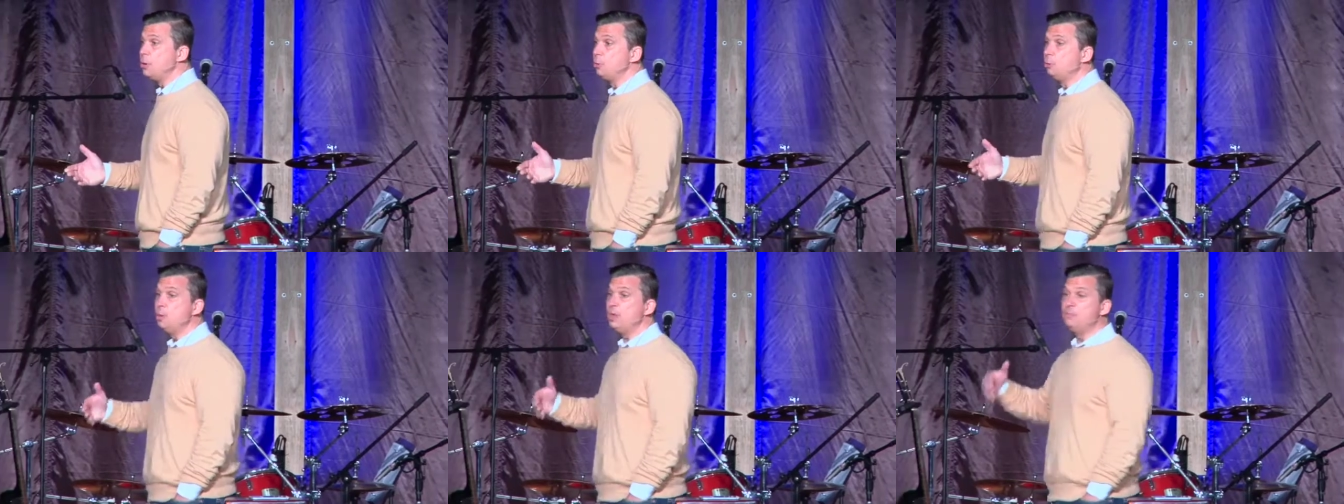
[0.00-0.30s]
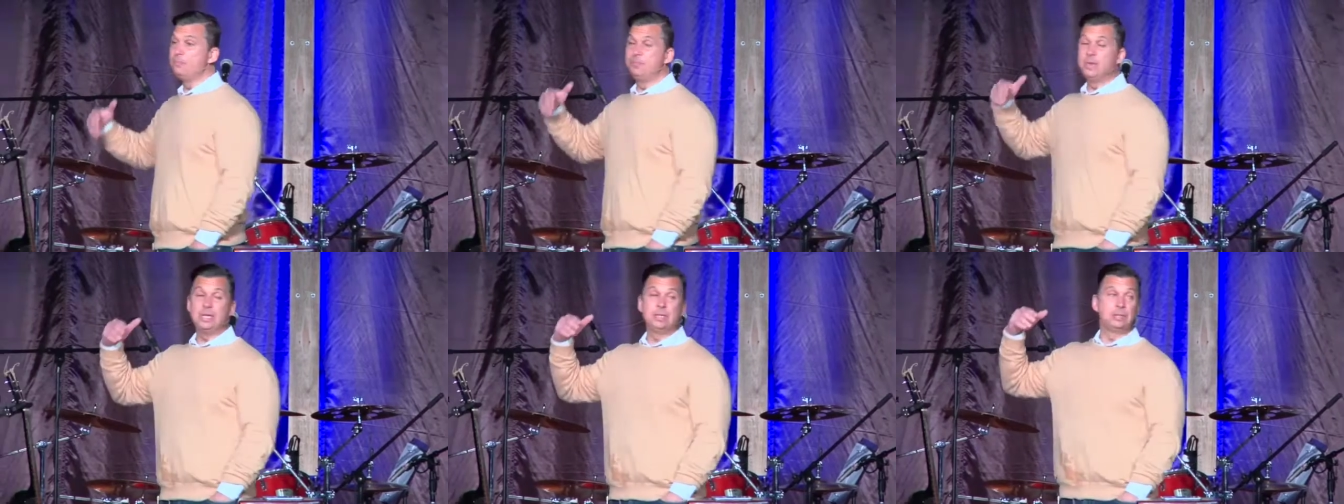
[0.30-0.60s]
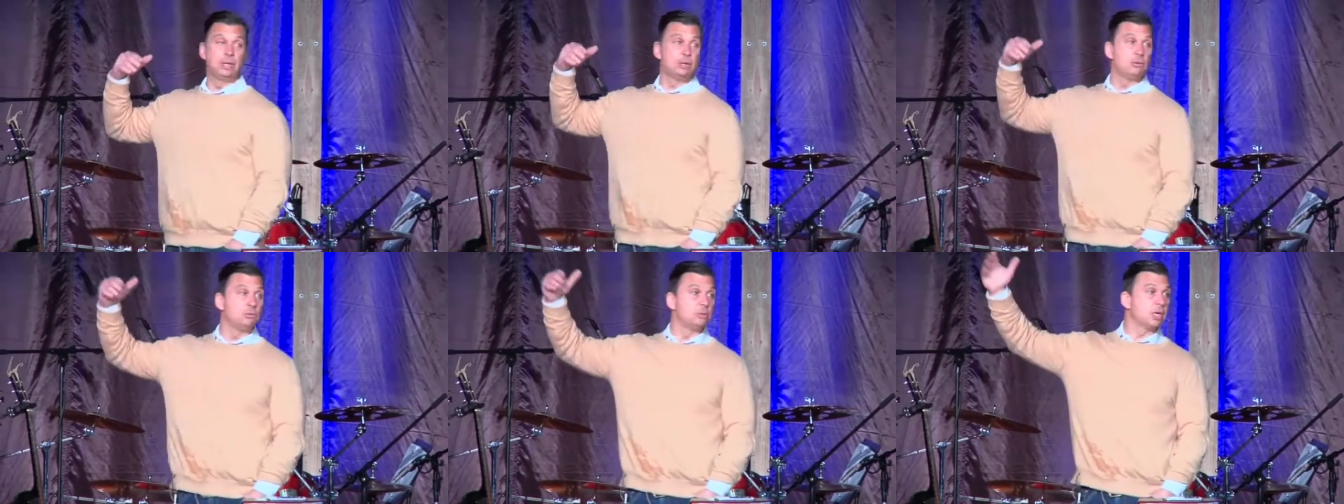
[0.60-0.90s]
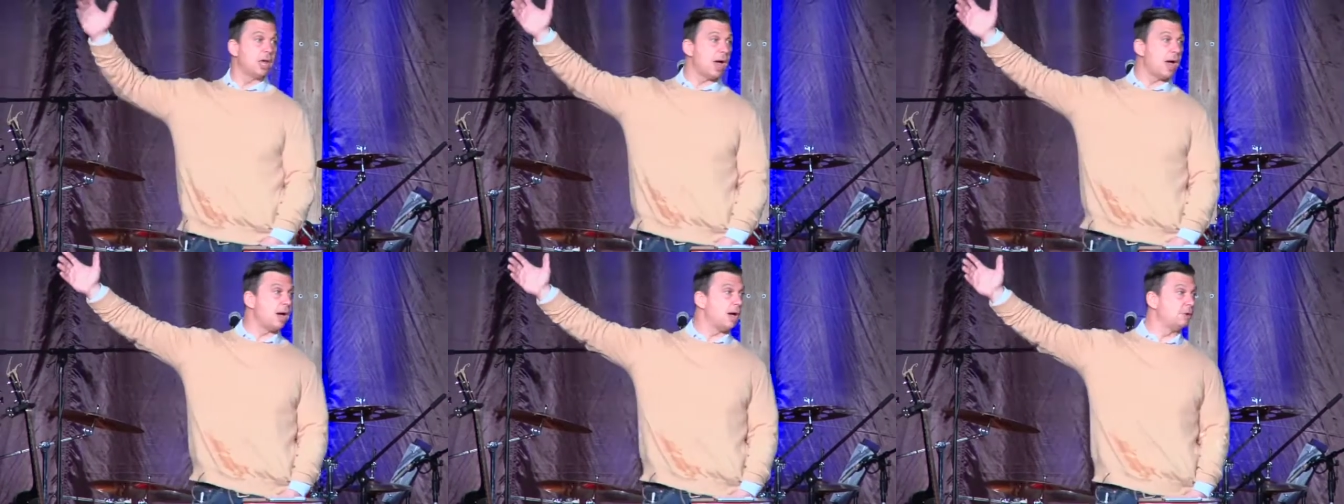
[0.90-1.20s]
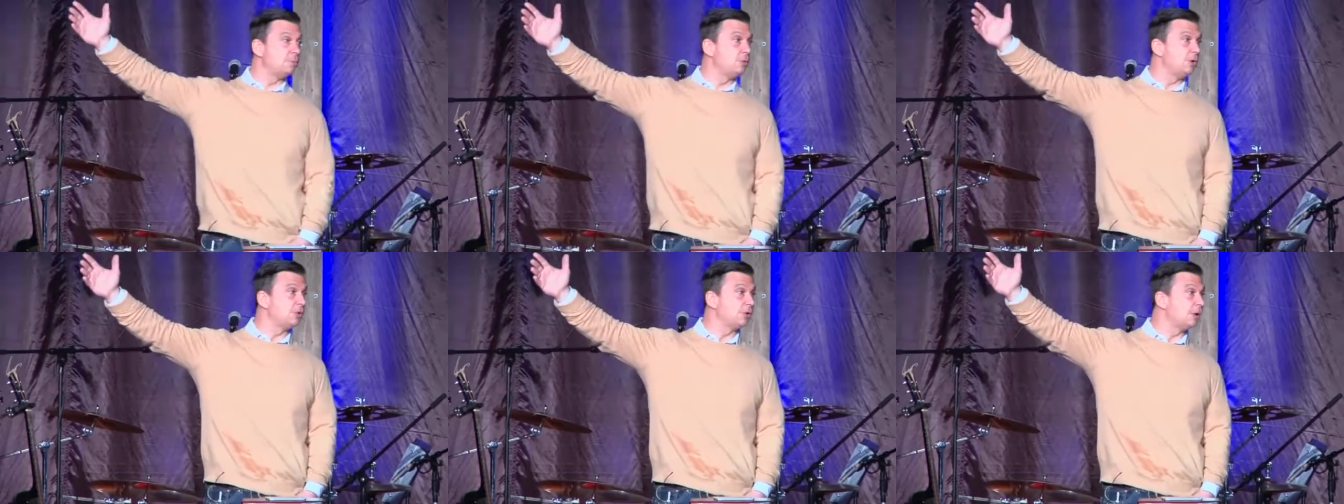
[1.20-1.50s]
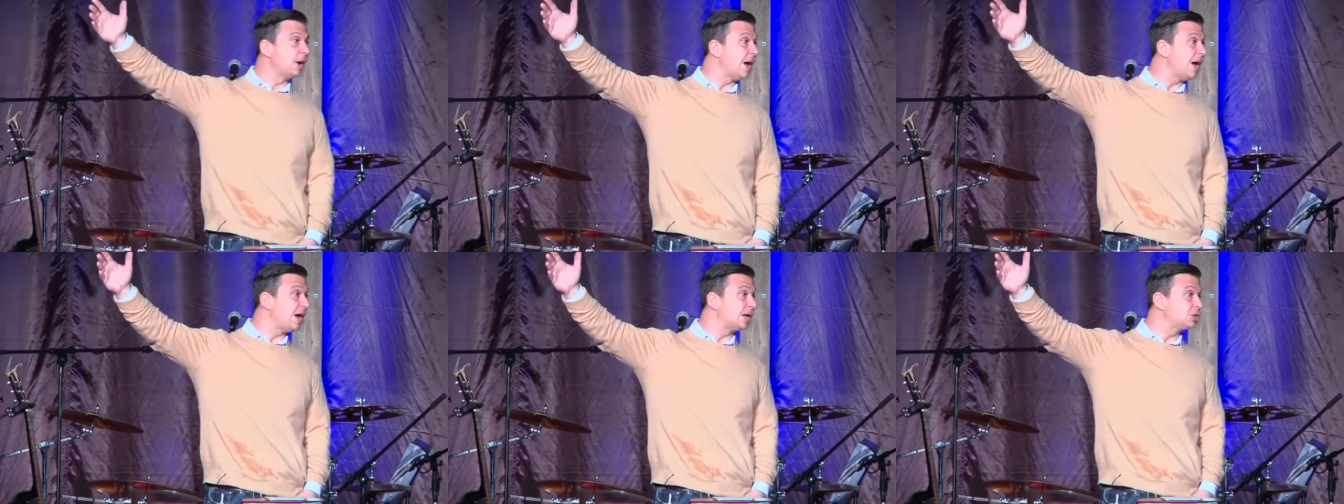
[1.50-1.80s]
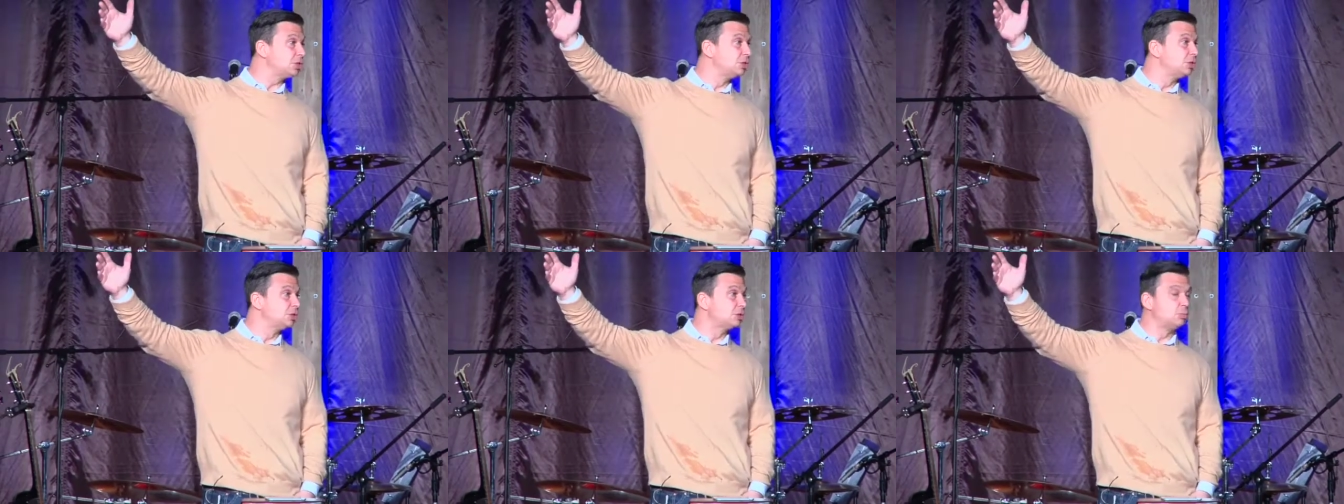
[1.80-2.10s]
we belittle God with our
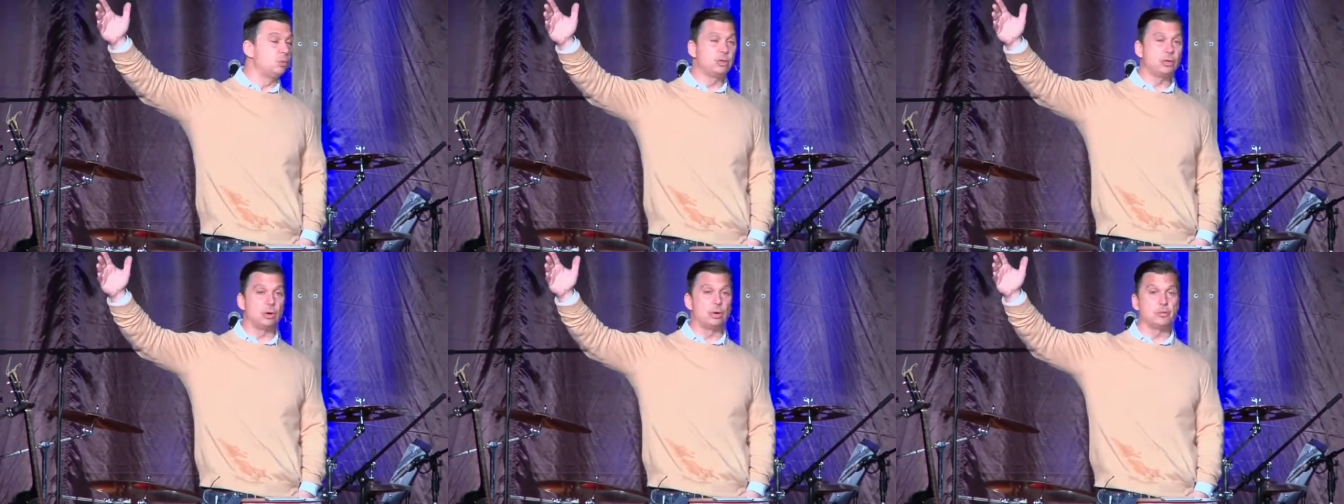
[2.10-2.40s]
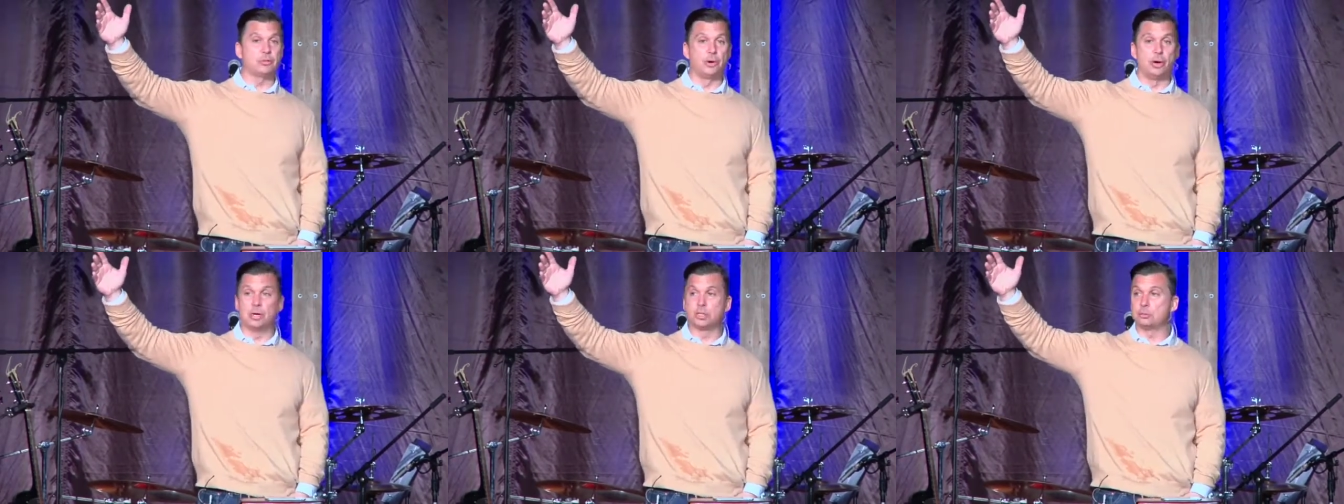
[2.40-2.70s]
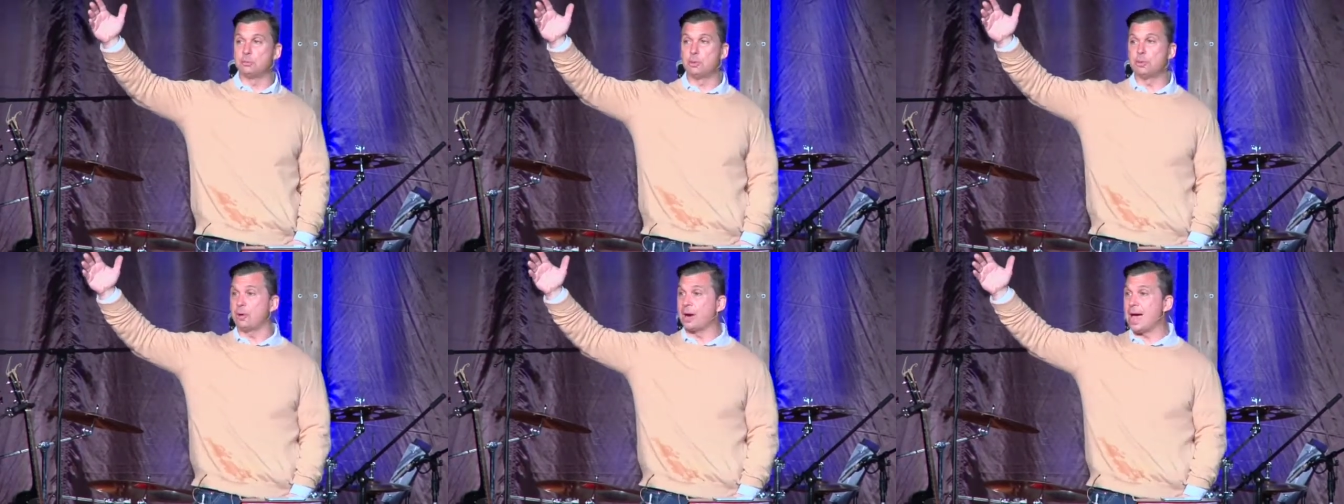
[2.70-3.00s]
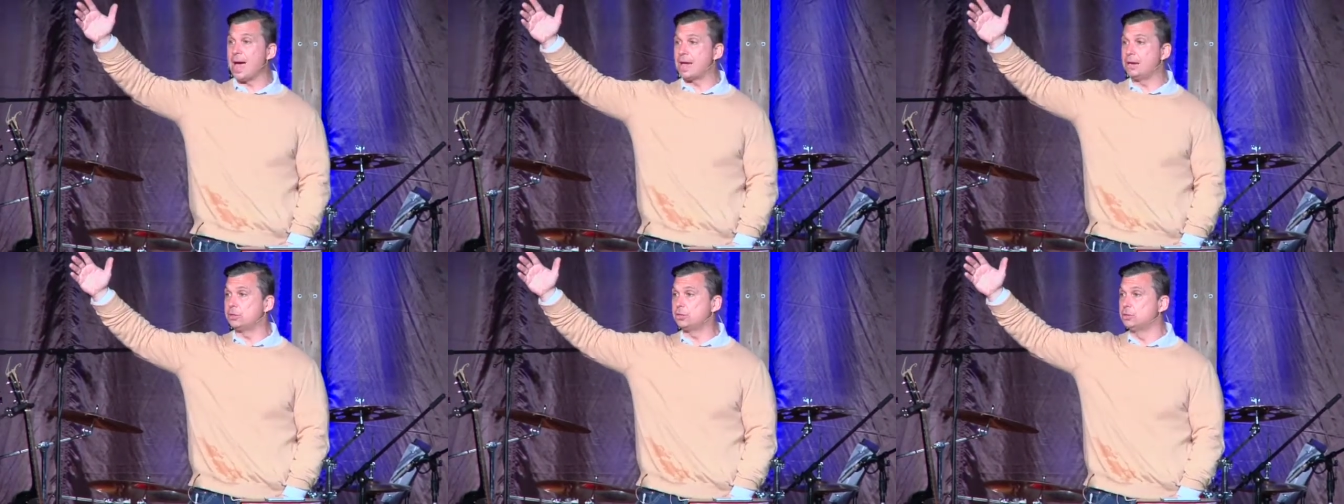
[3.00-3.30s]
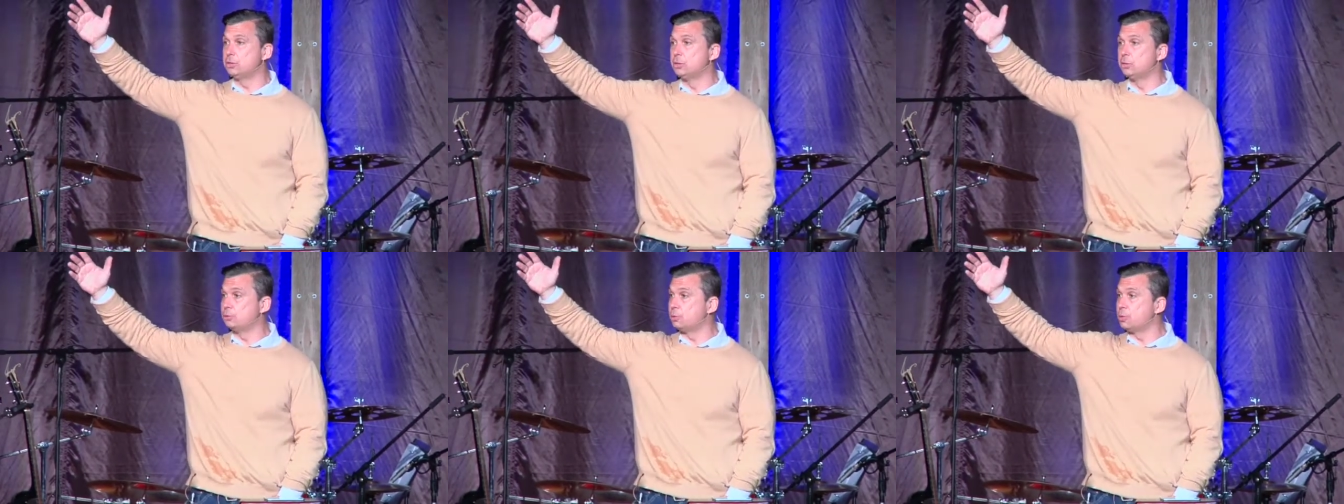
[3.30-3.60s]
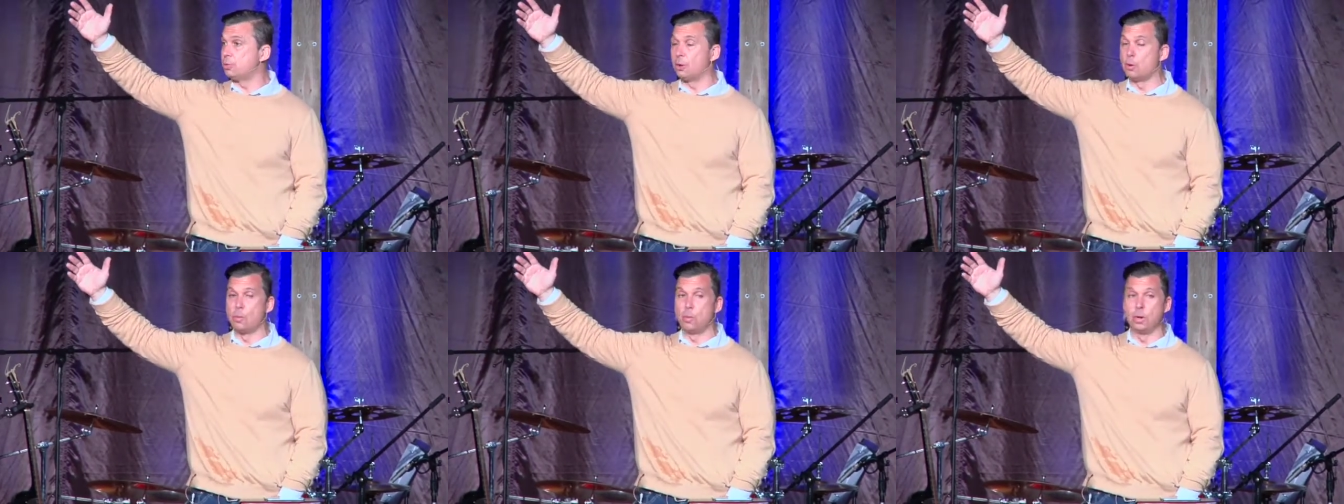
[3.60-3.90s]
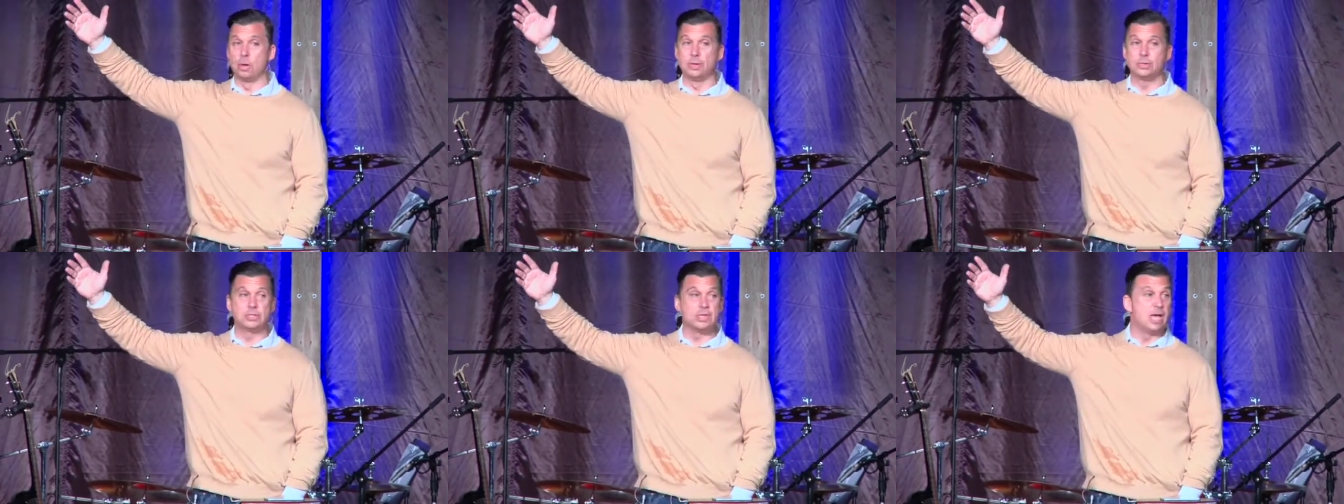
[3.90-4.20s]
actions, with our thoughts, with our attitudes, with our
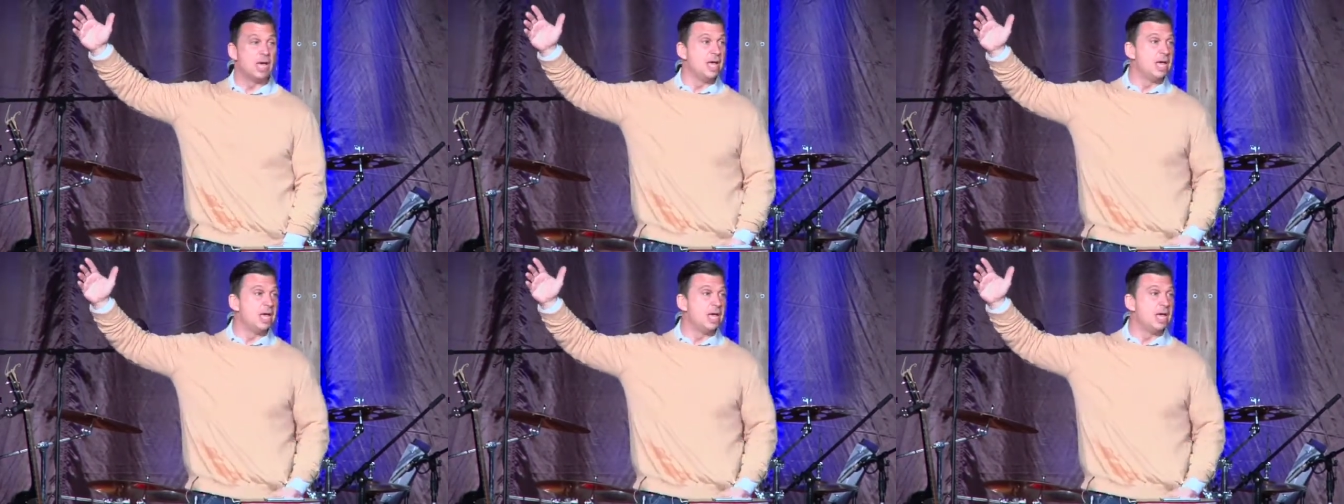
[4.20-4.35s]
words,